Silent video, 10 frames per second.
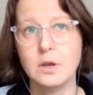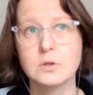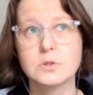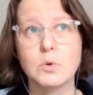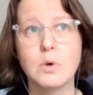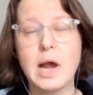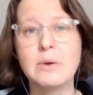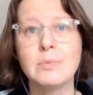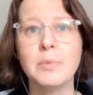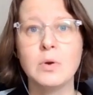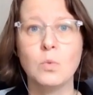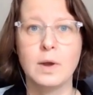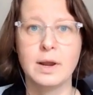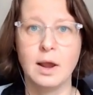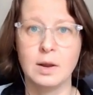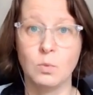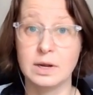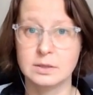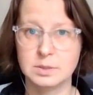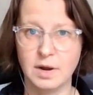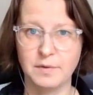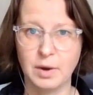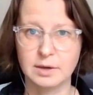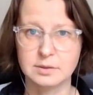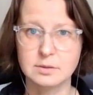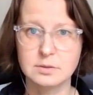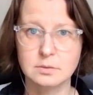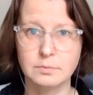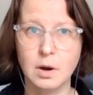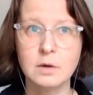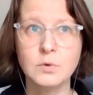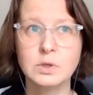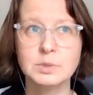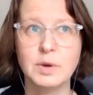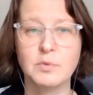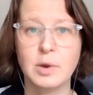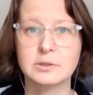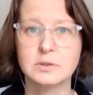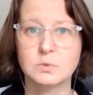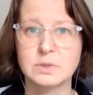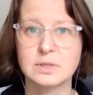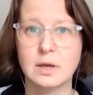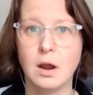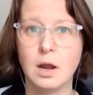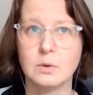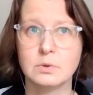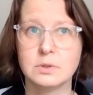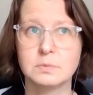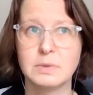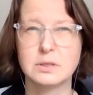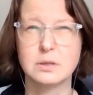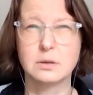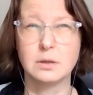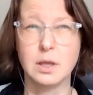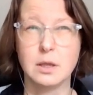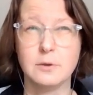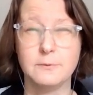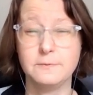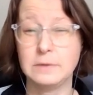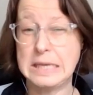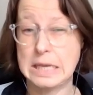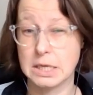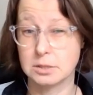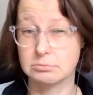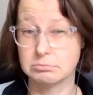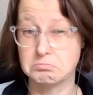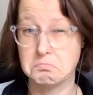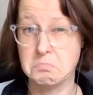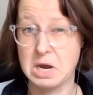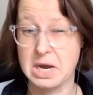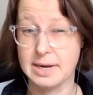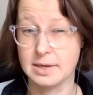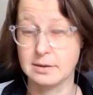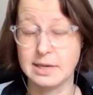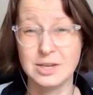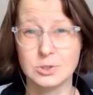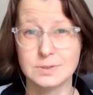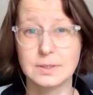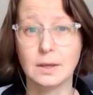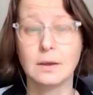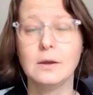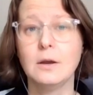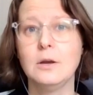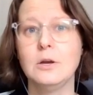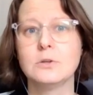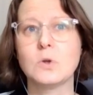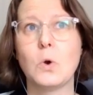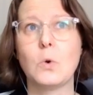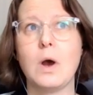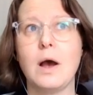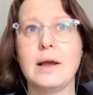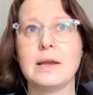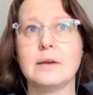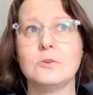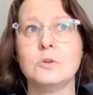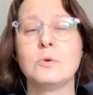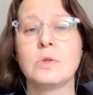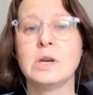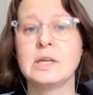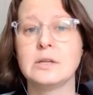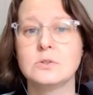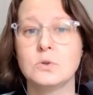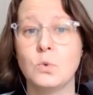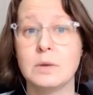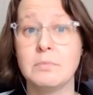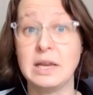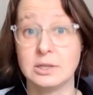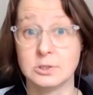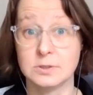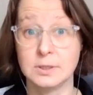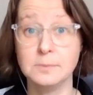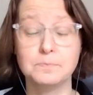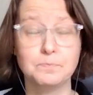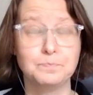So I remember when I went into private practice, part of going to private practice was that I was basically fleeing my agency. So I knew that I needed to quit my agency.